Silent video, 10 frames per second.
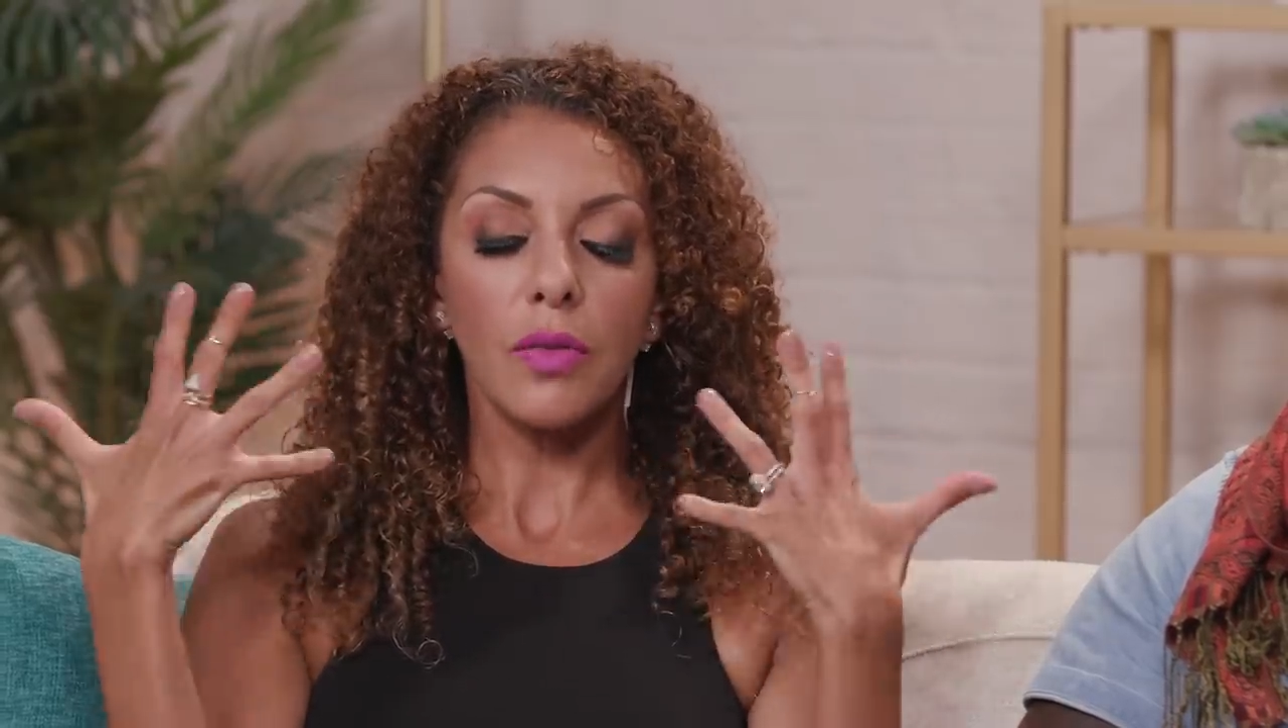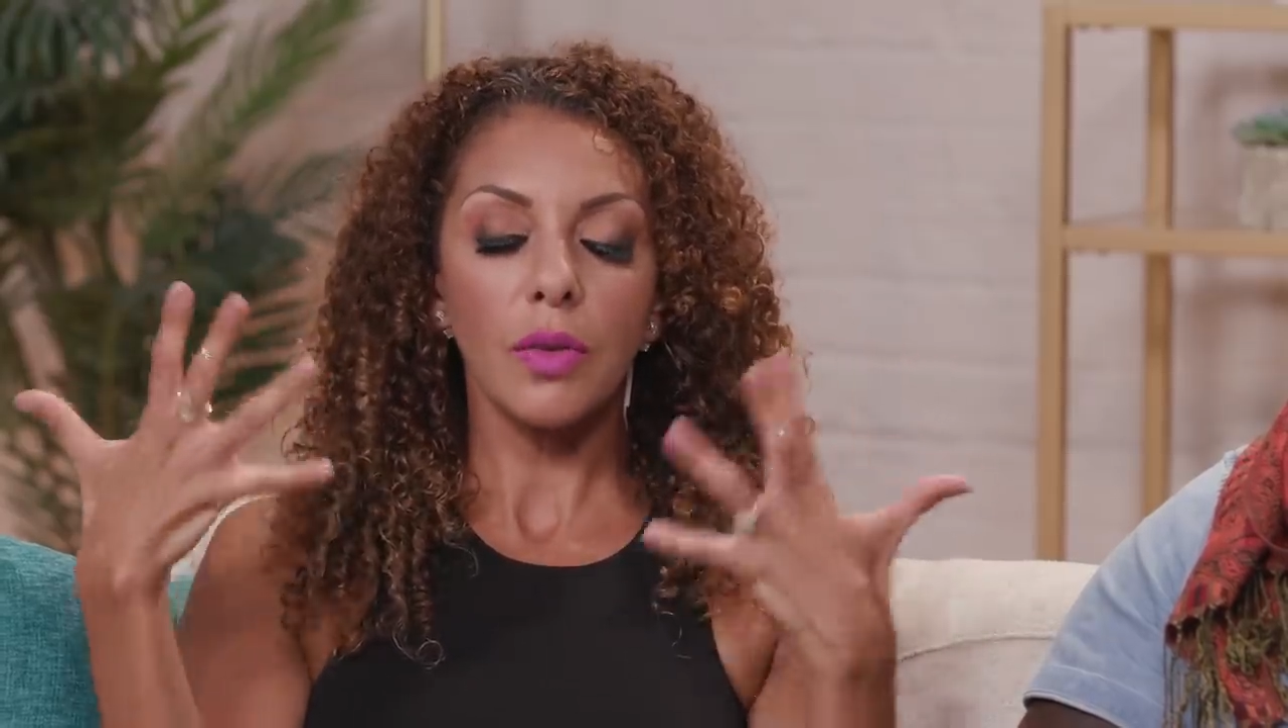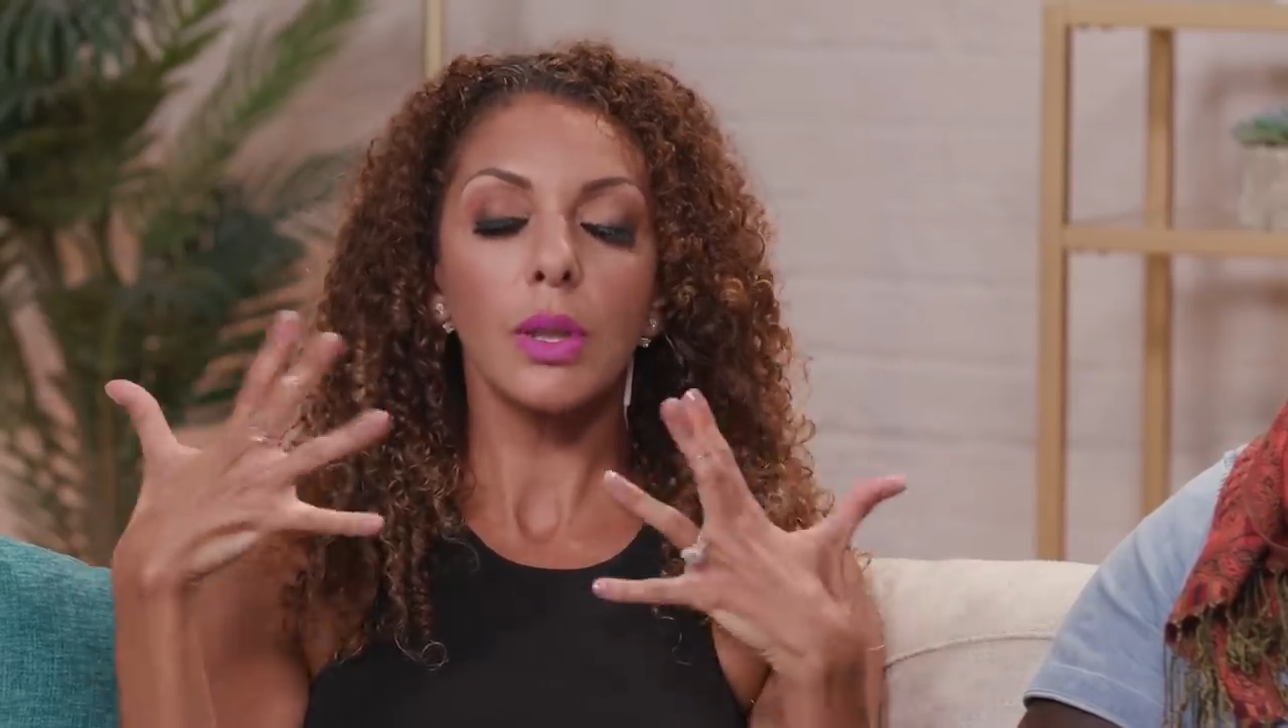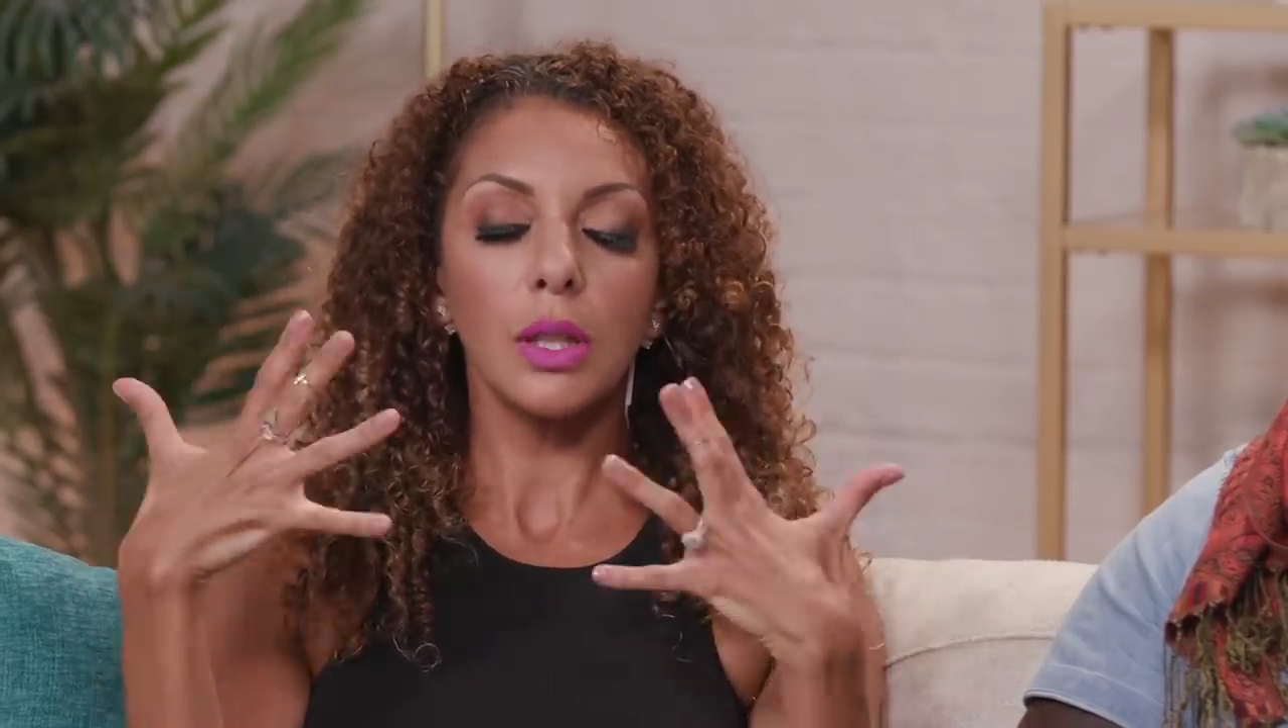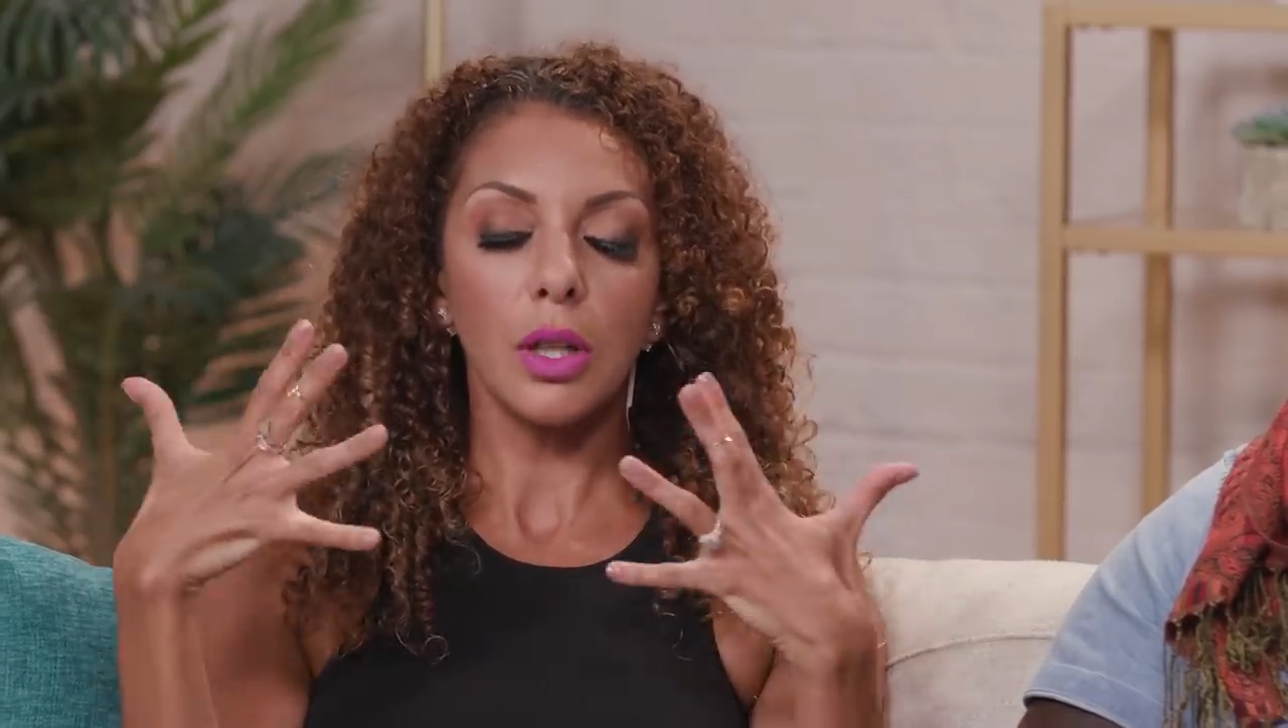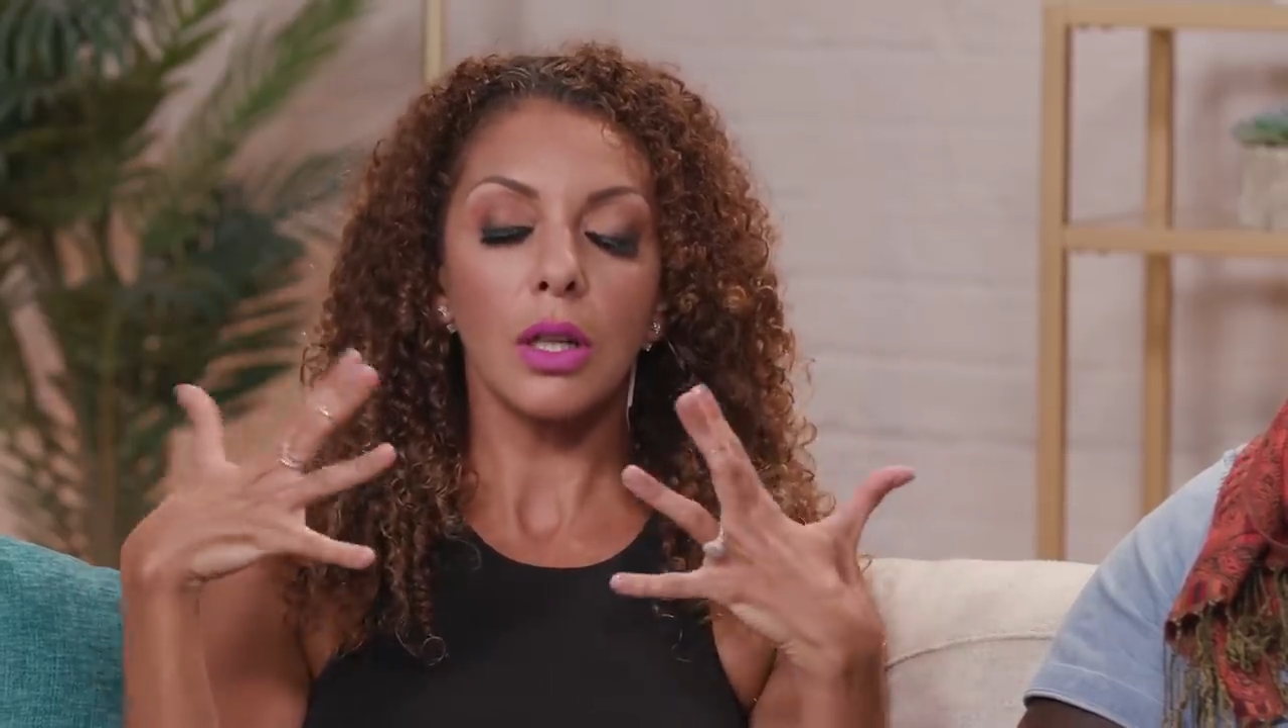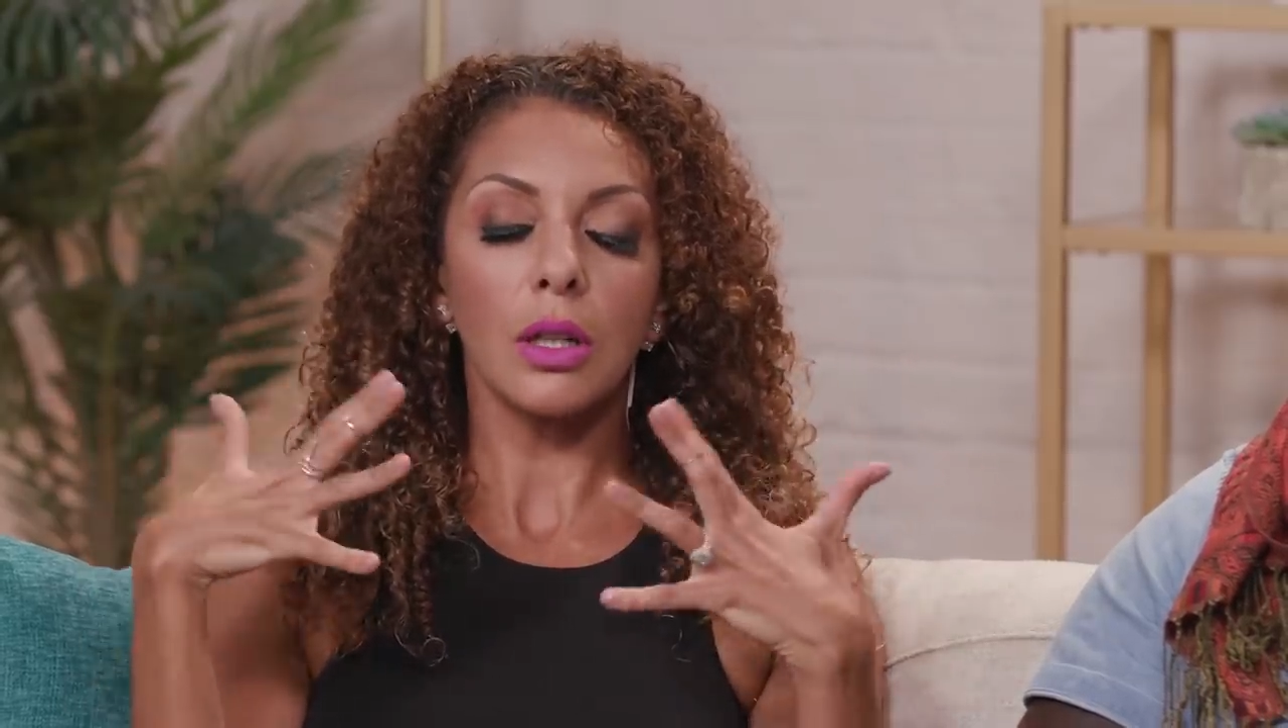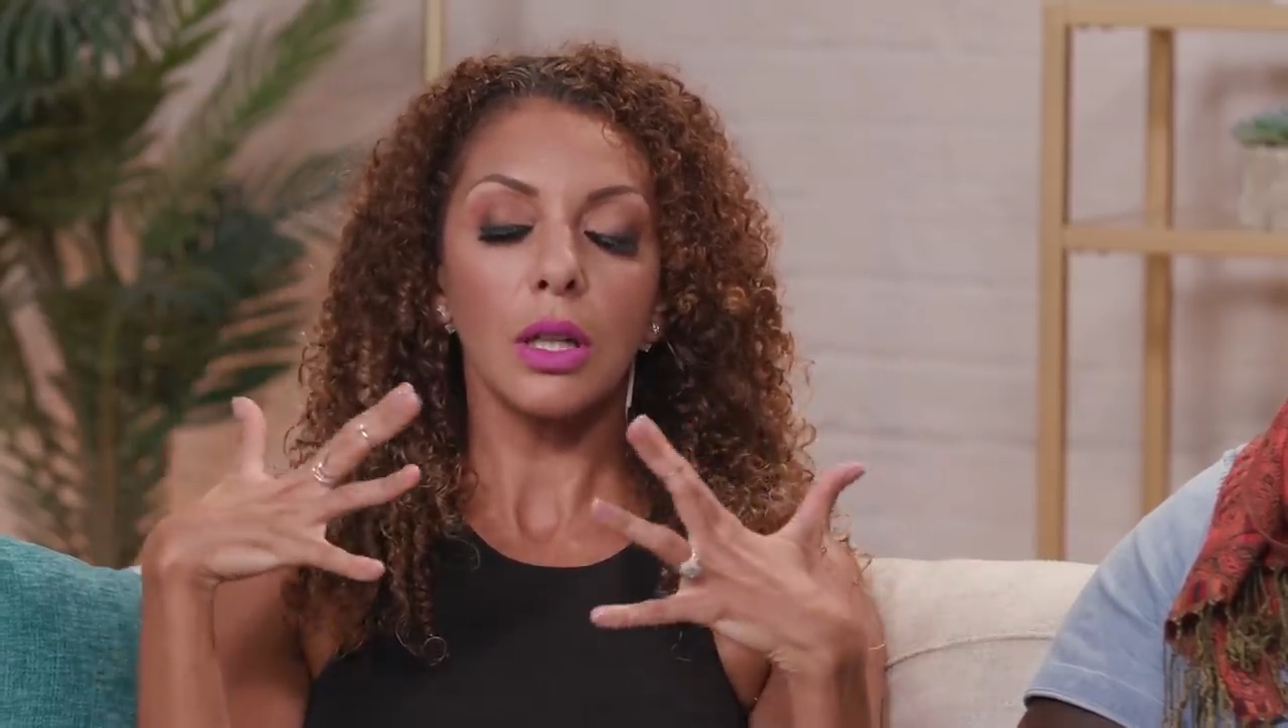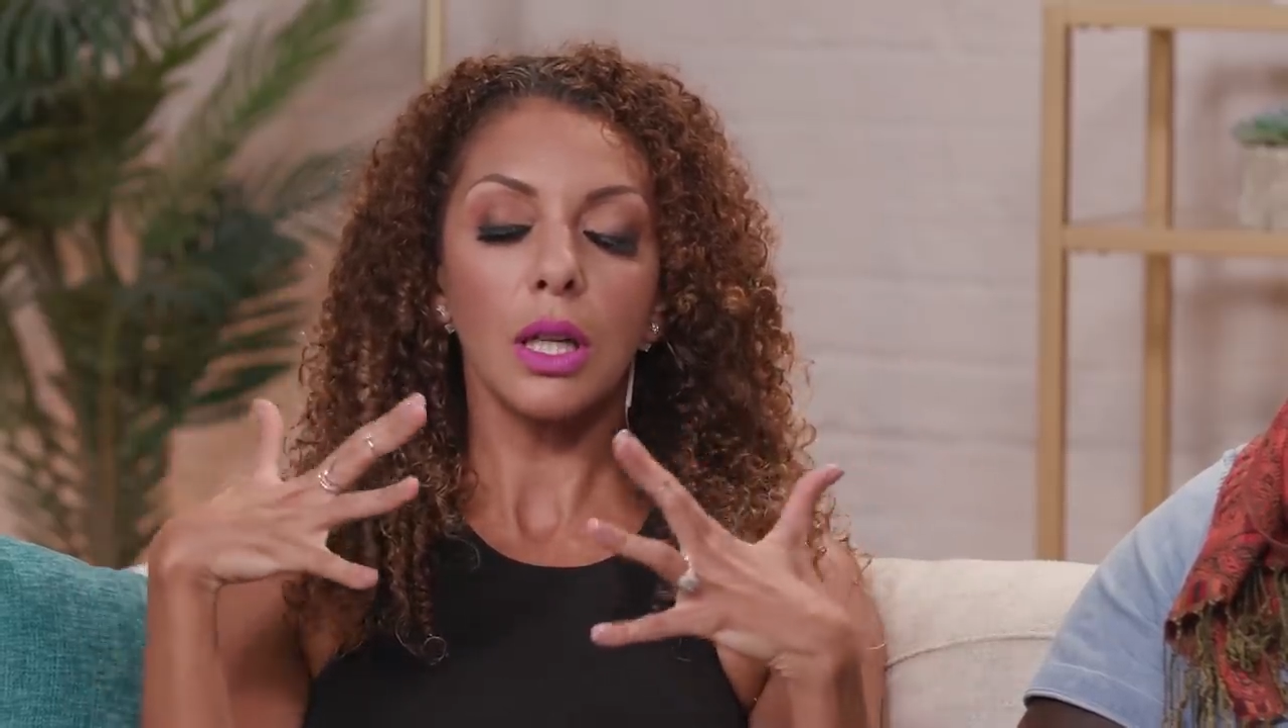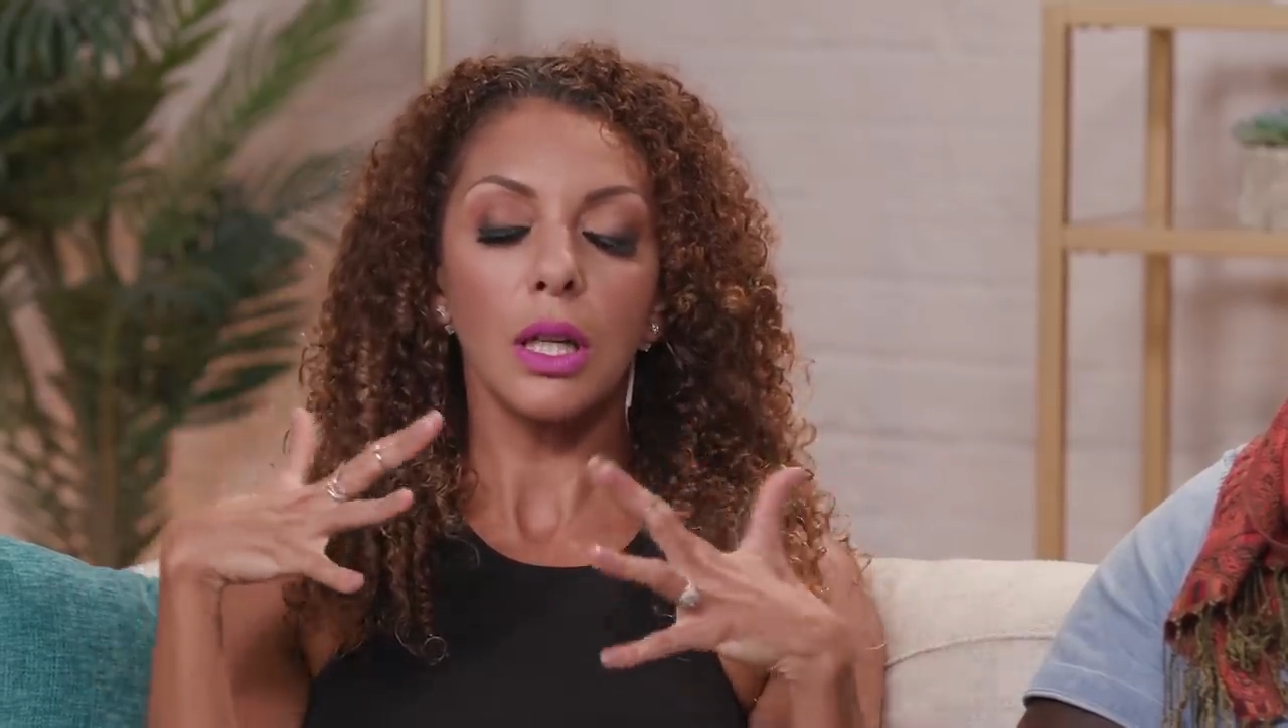
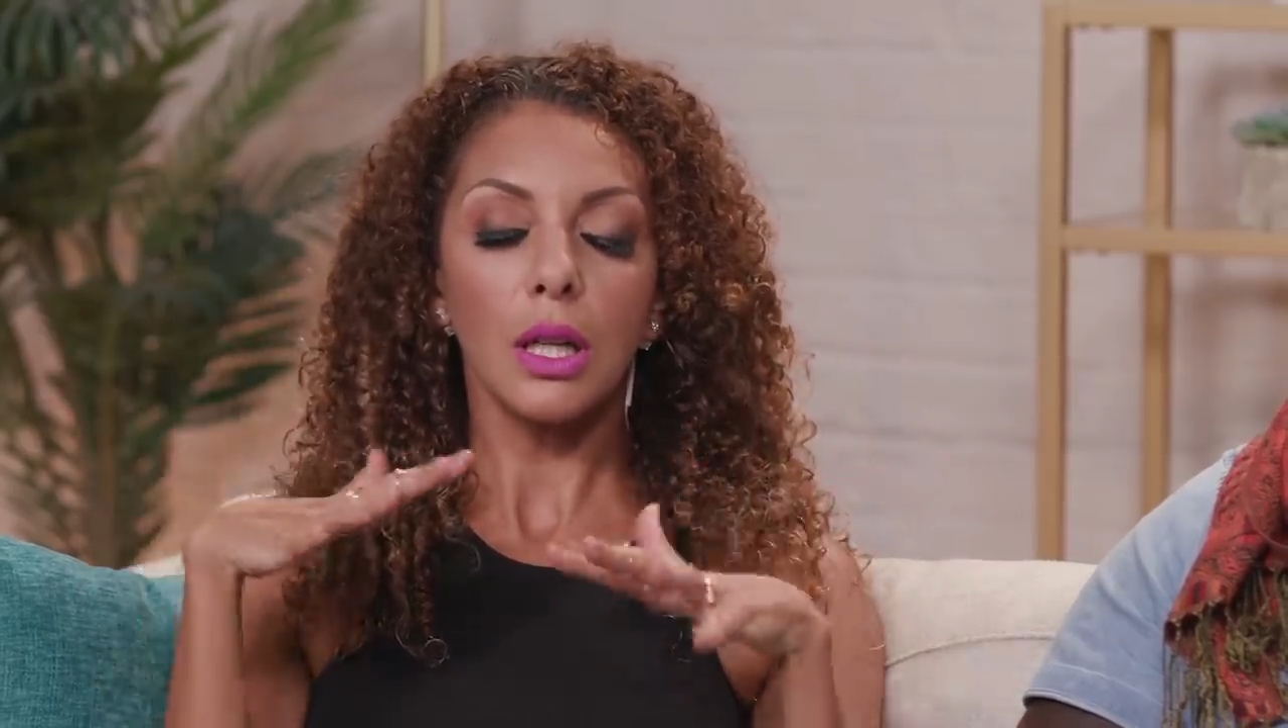familiar,